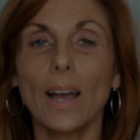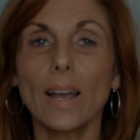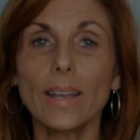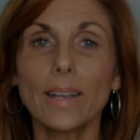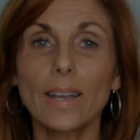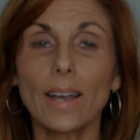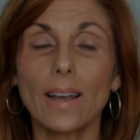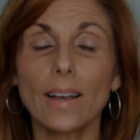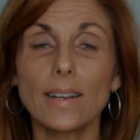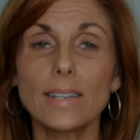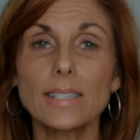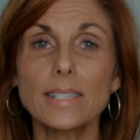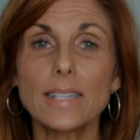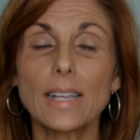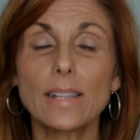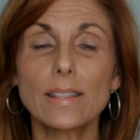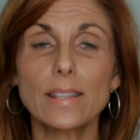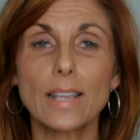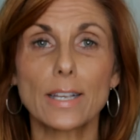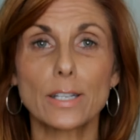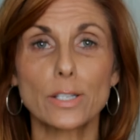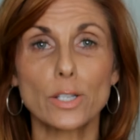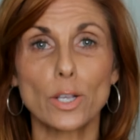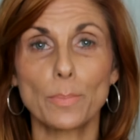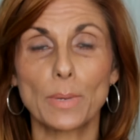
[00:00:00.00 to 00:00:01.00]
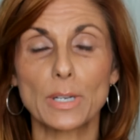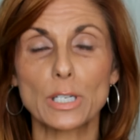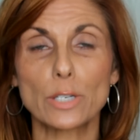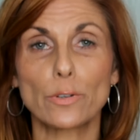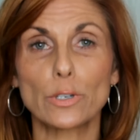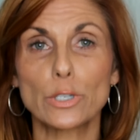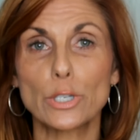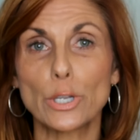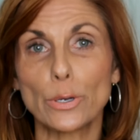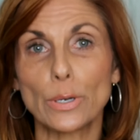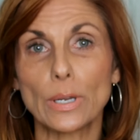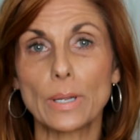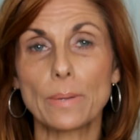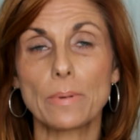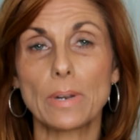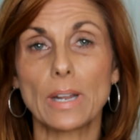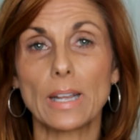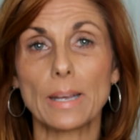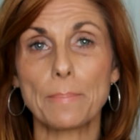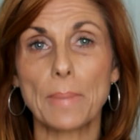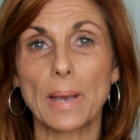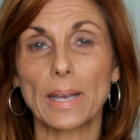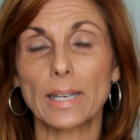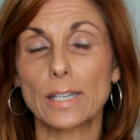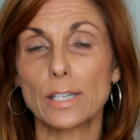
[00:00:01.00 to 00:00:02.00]
guys and thanks so much for tuning
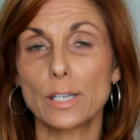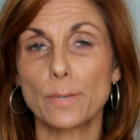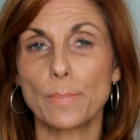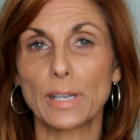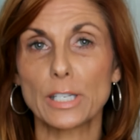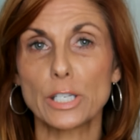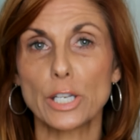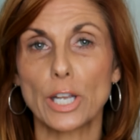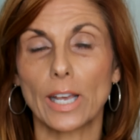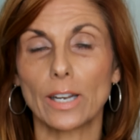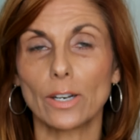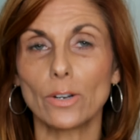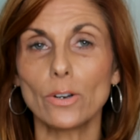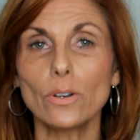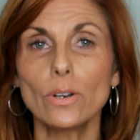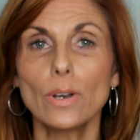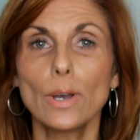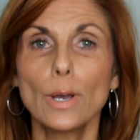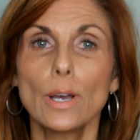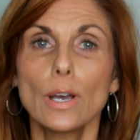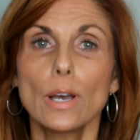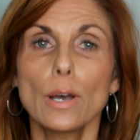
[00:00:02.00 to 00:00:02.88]
back into my channel.